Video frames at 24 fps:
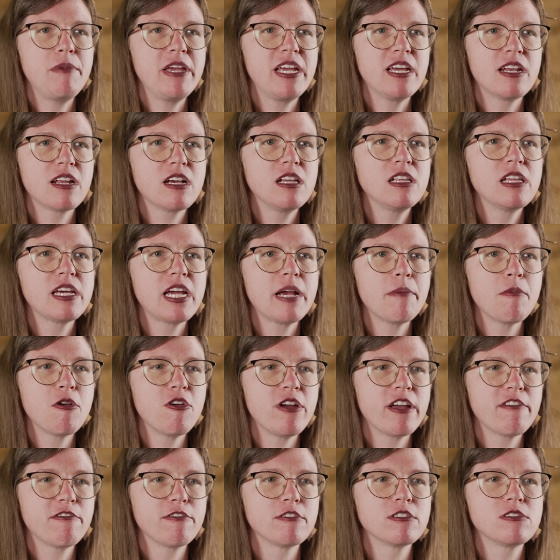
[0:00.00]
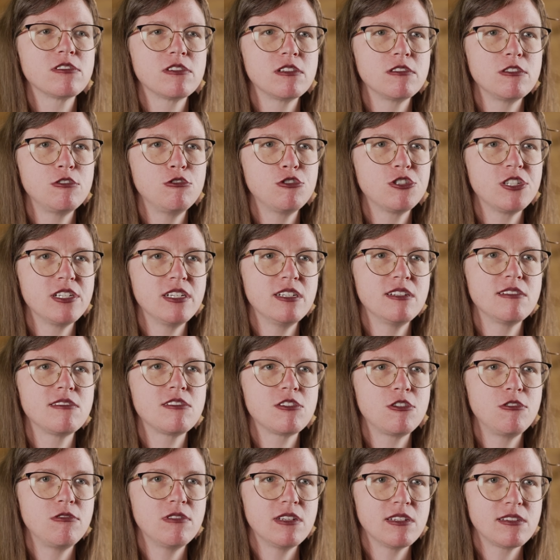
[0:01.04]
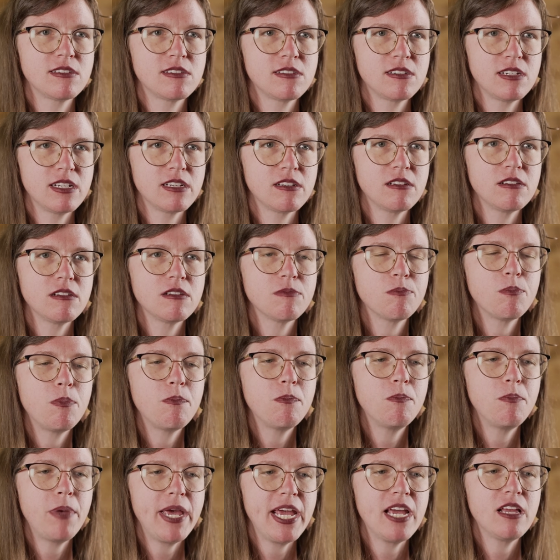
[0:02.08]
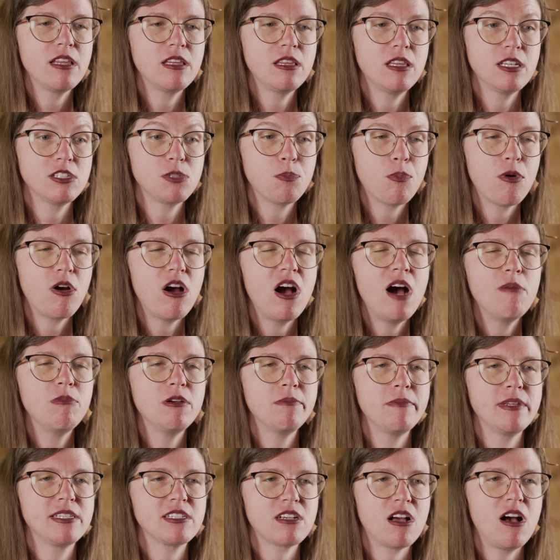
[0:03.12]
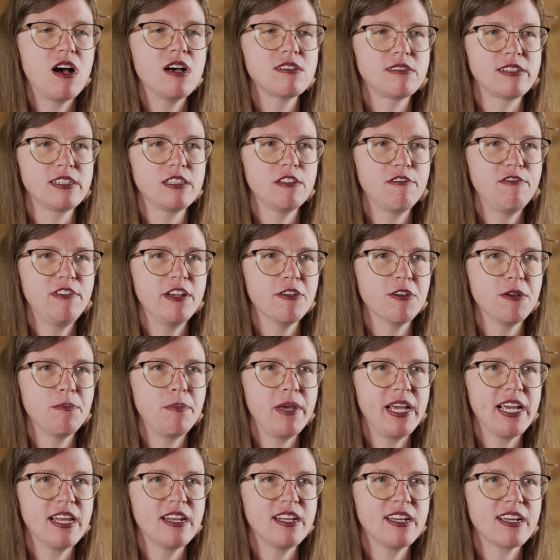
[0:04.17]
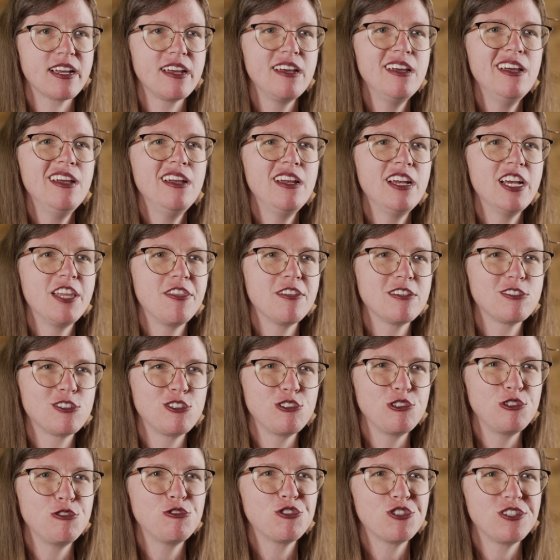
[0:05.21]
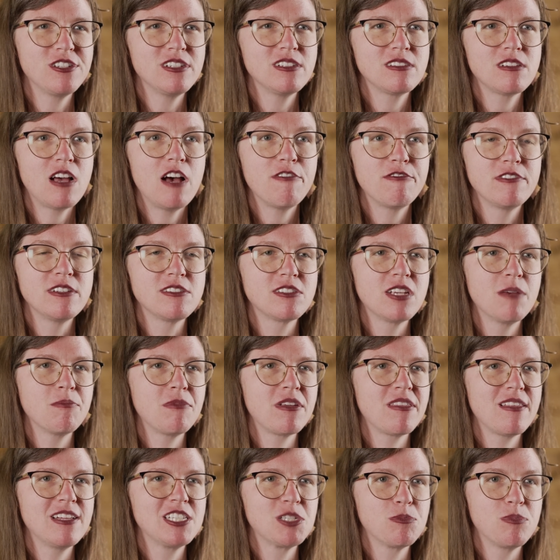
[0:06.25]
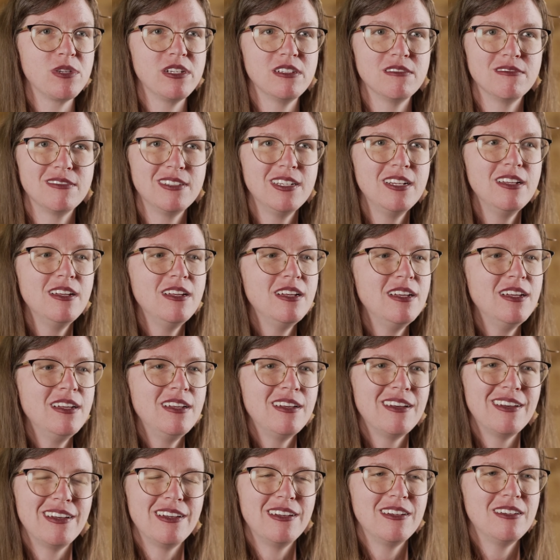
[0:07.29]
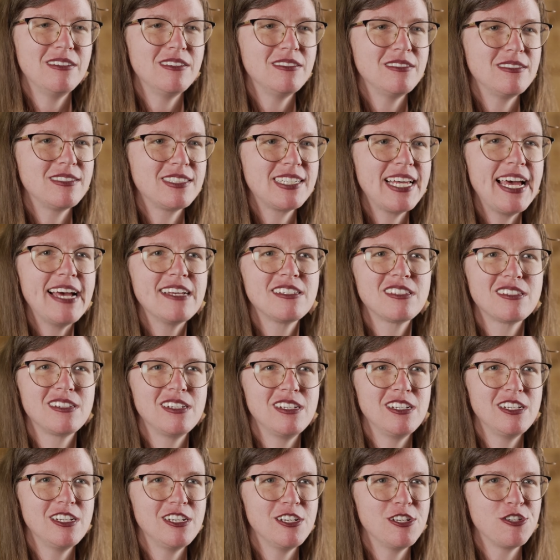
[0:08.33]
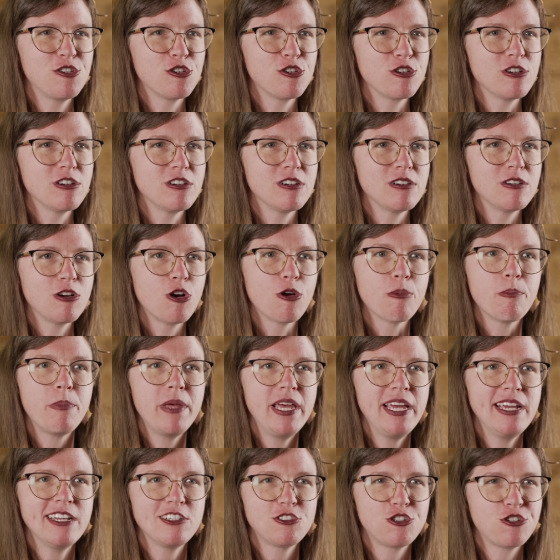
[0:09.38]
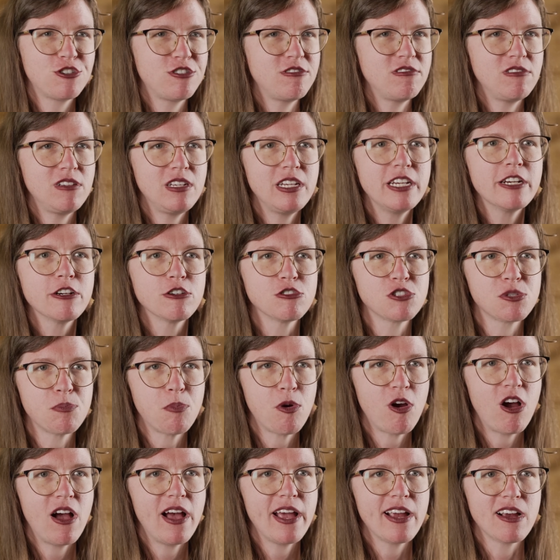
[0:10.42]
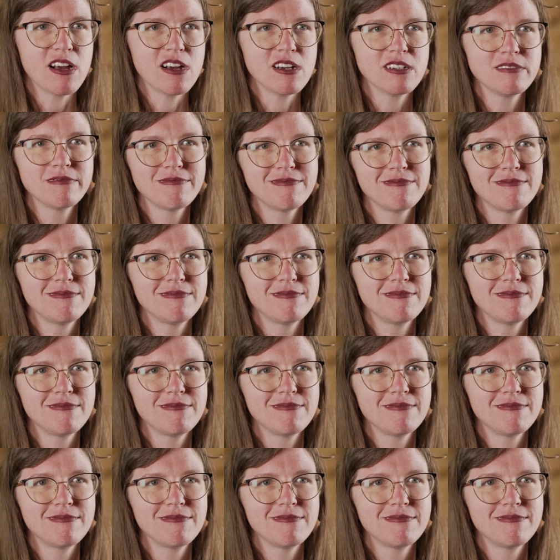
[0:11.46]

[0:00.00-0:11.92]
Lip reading: begin clamoring for solutions to this problem that's causing the fear and panic. And the solution is often something that's been tested or pitched years prior.